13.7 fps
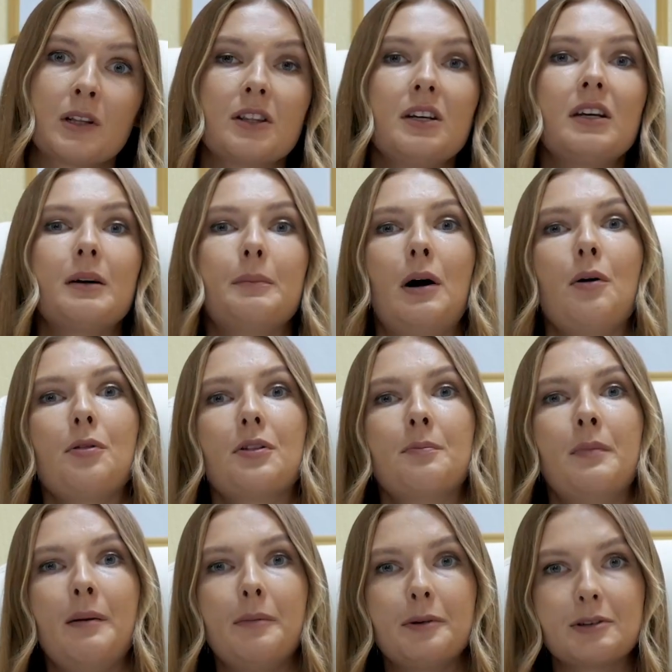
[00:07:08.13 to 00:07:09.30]
Think about the
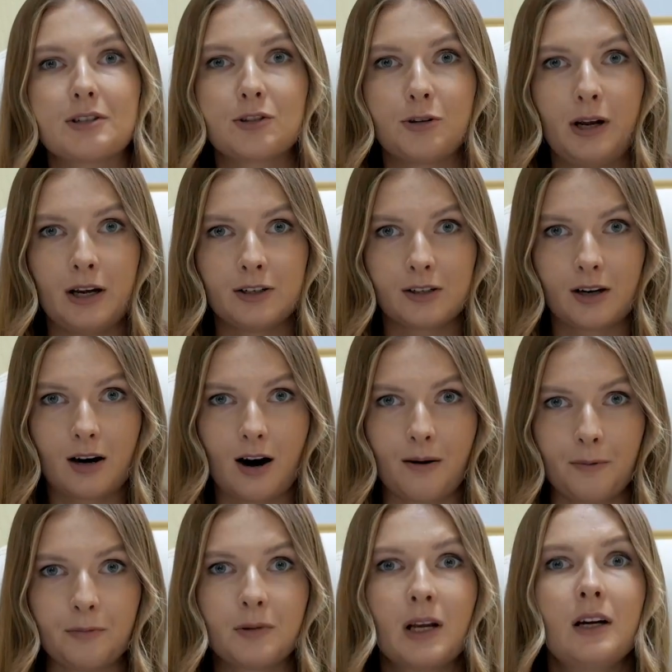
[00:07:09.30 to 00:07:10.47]
memories that you had in
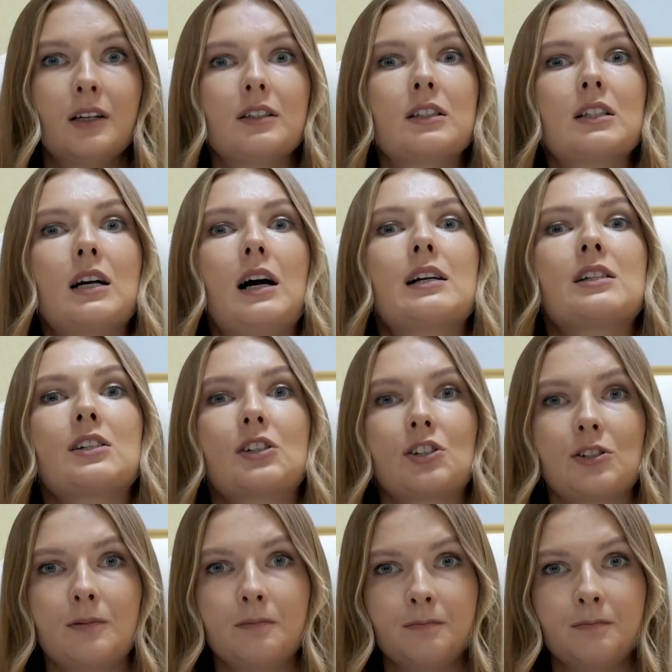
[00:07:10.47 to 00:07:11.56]
common. Discuss it.